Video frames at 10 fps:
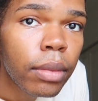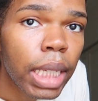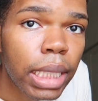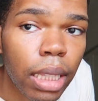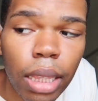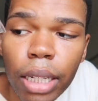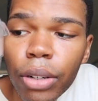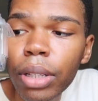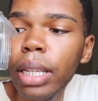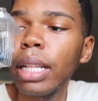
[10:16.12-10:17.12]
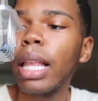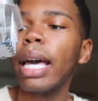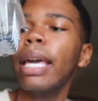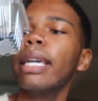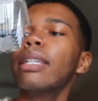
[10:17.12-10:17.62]
It's literally
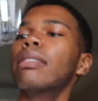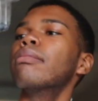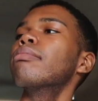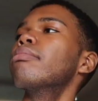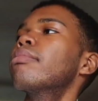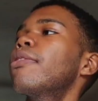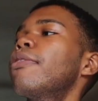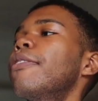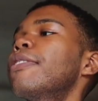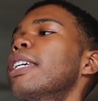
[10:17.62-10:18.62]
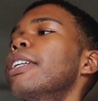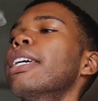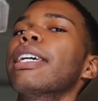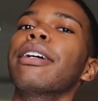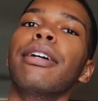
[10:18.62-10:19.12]
like 15
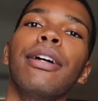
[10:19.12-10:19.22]
in here.